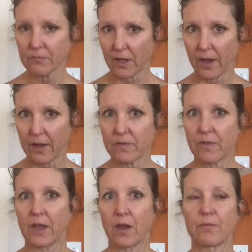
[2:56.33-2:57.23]
okay?
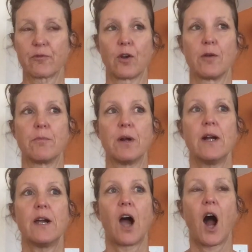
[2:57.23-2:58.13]
They come from
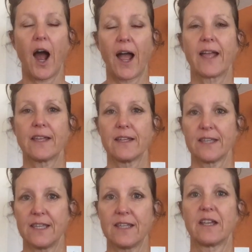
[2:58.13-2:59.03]
high
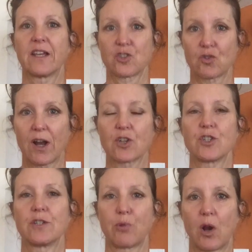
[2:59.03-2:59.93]
heat
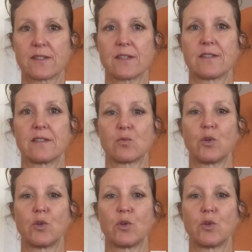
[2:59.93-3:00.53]
extraction processes,